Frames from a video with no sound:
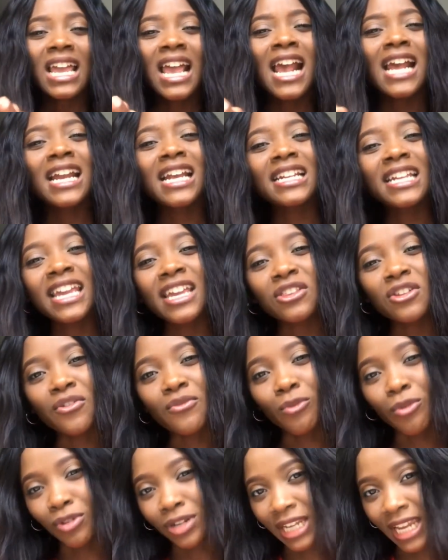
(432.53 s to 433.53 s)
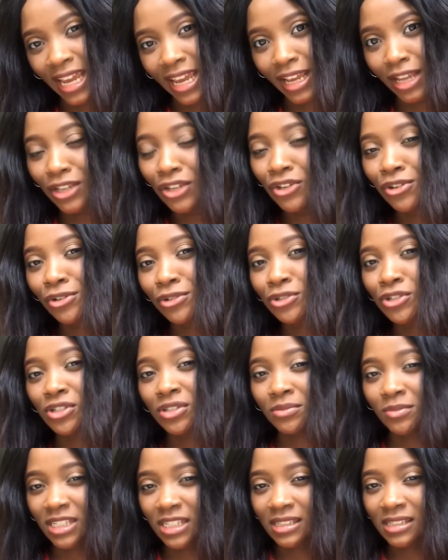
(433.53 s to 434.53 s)
And at the end of 1 year, you don't
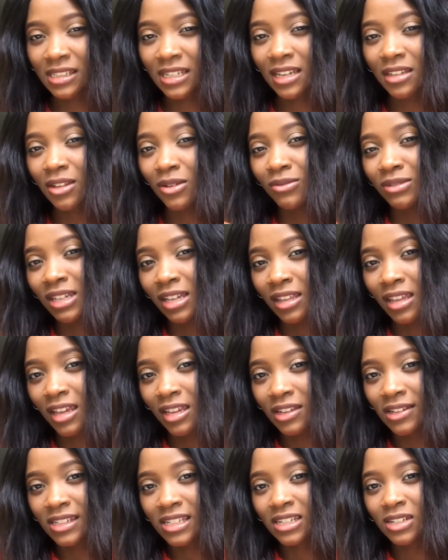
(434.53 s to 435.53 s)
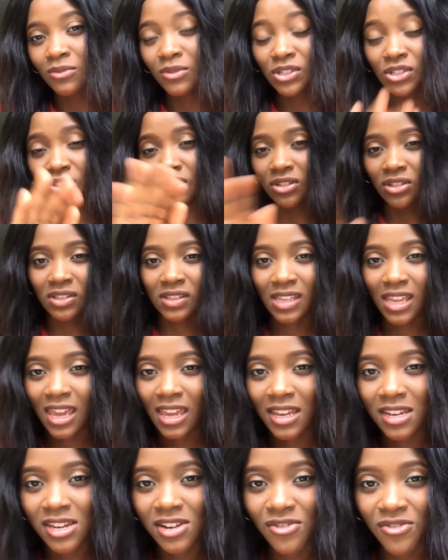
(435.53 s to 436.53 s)
just want to say the only thing you did was just
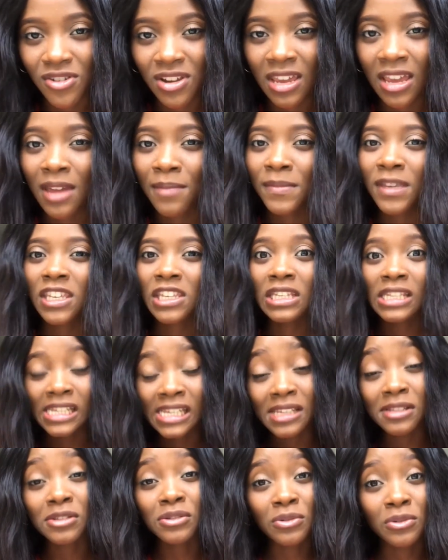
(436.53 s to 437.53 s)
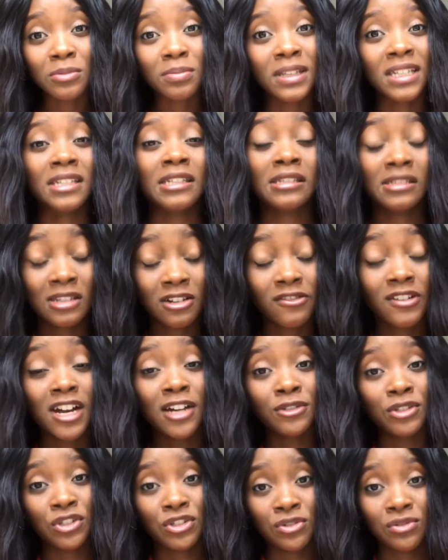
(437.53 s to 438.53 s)
get a degree. I mean, you need to know places
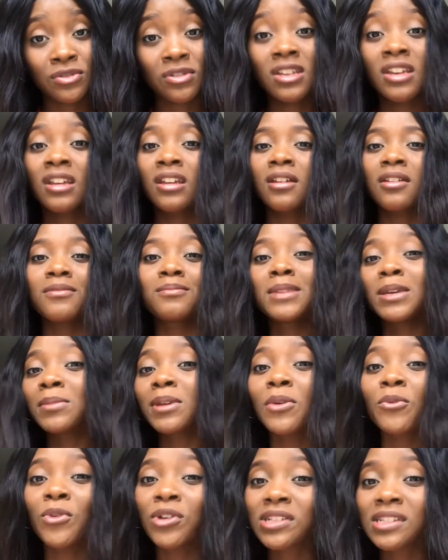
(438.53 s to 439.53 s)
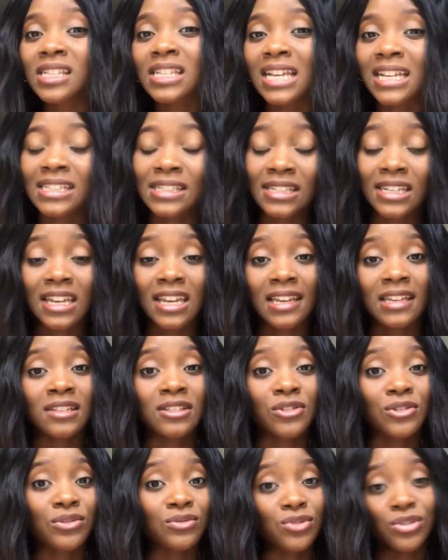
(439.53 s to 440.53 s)
around you. Maybe one Saturday you
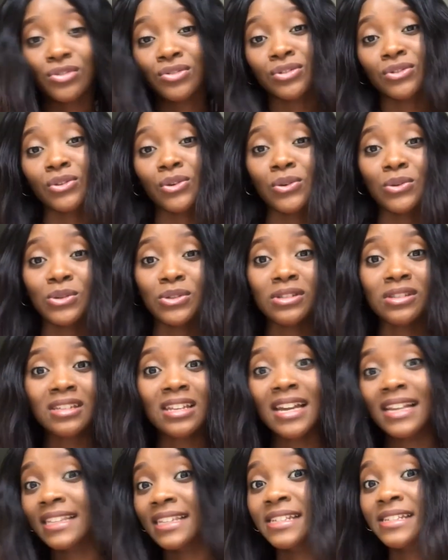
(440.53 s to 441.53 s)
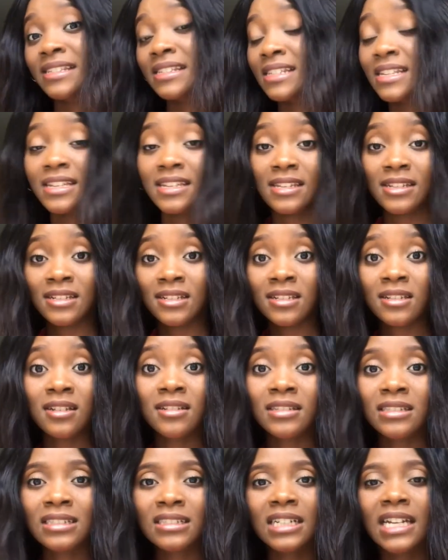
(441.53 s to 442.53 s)
can choose to go to Darlington,
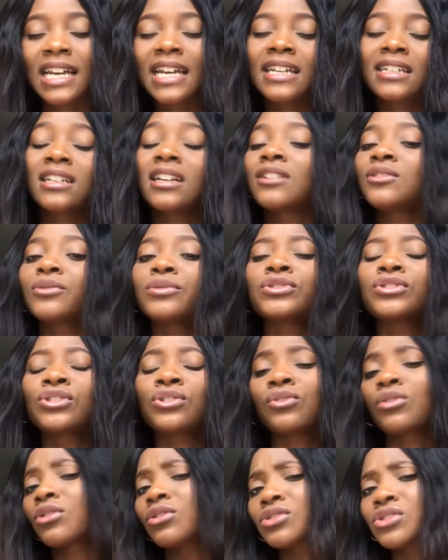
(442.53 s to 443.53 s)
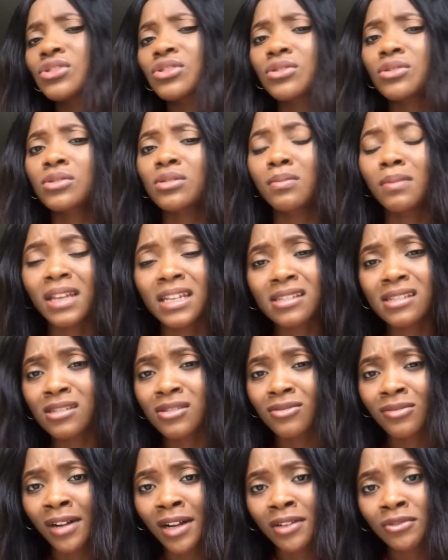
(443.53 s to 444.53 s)
Sunderland, I don't know, just go to
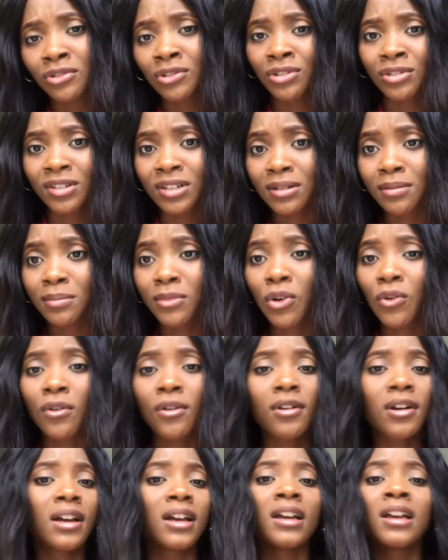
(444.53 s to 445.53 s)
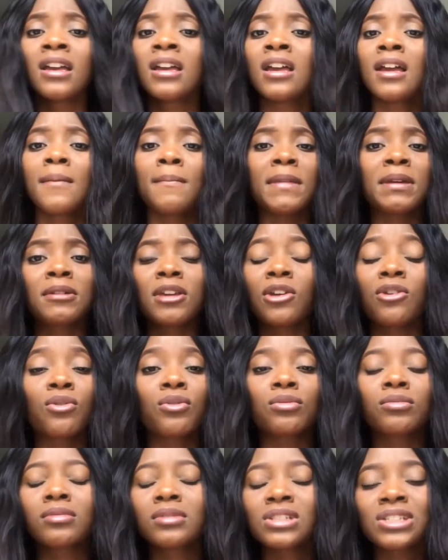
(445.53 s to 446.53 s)
places around Durham, or maybe
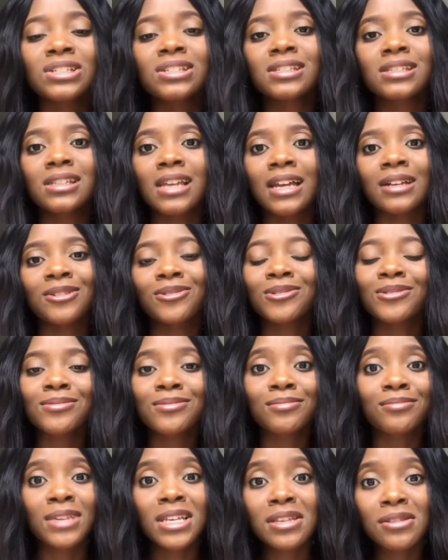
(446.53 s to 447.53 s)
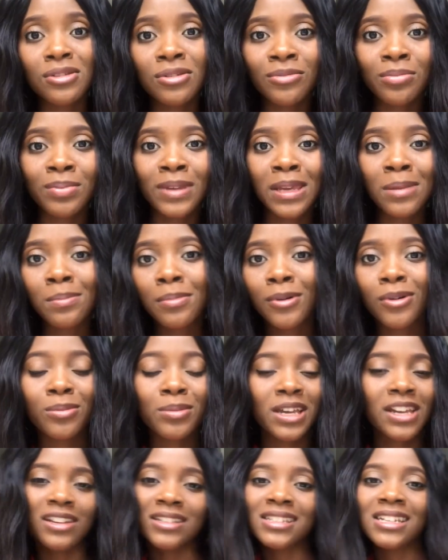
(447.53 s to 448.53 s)
go just, I don't know, meet new people,
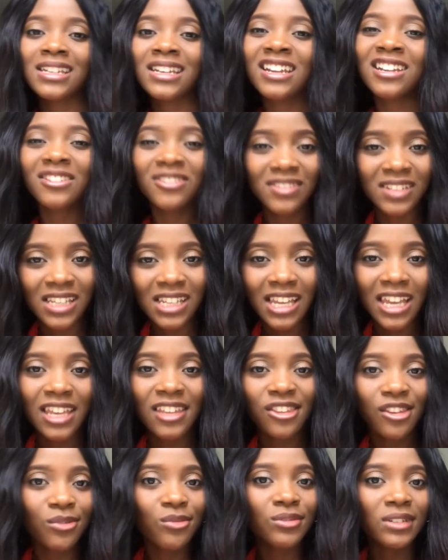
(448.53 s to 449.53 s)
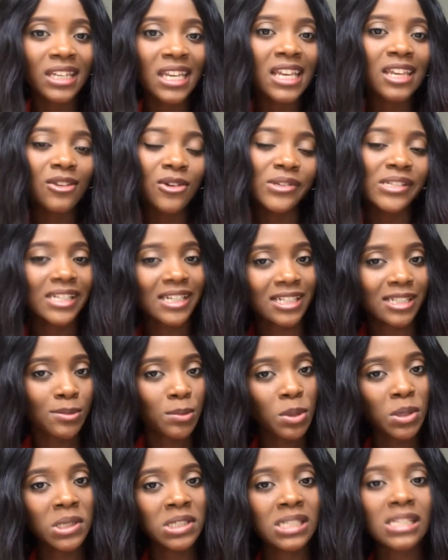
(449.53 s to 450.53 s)
because at the end of the day, you will need those
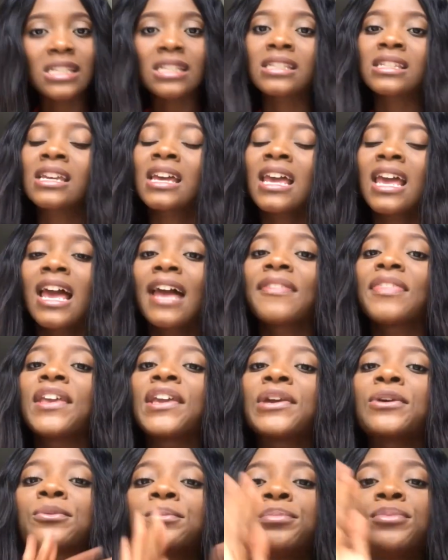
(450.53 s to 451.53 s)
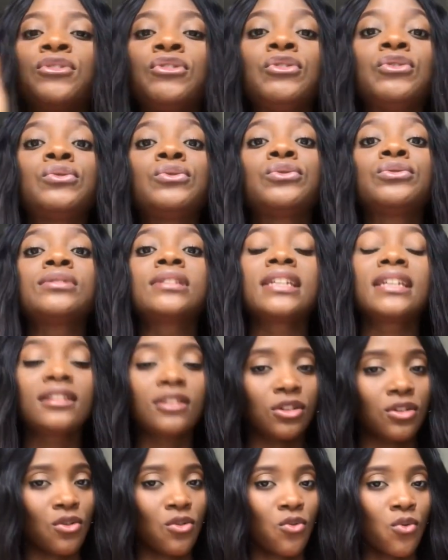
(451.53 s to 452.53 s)
experiences, and then you're building
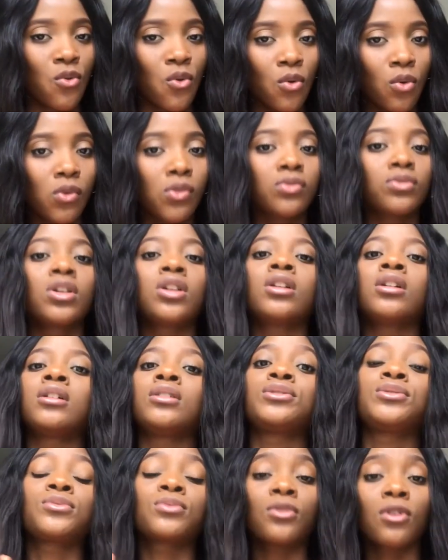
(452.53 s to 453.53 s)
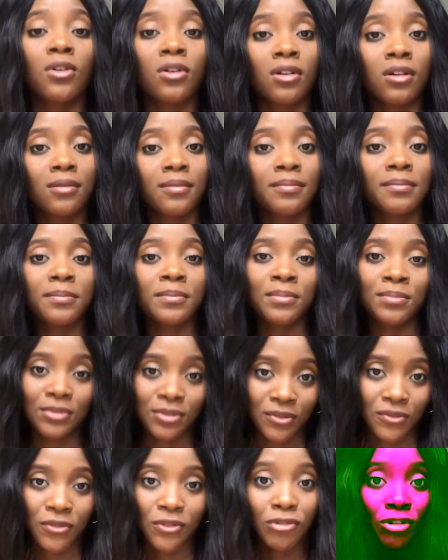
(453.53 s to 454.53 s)
your whole
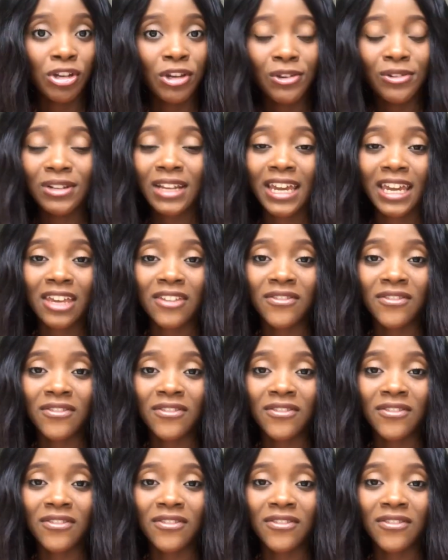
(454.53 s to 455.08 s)
portfolio.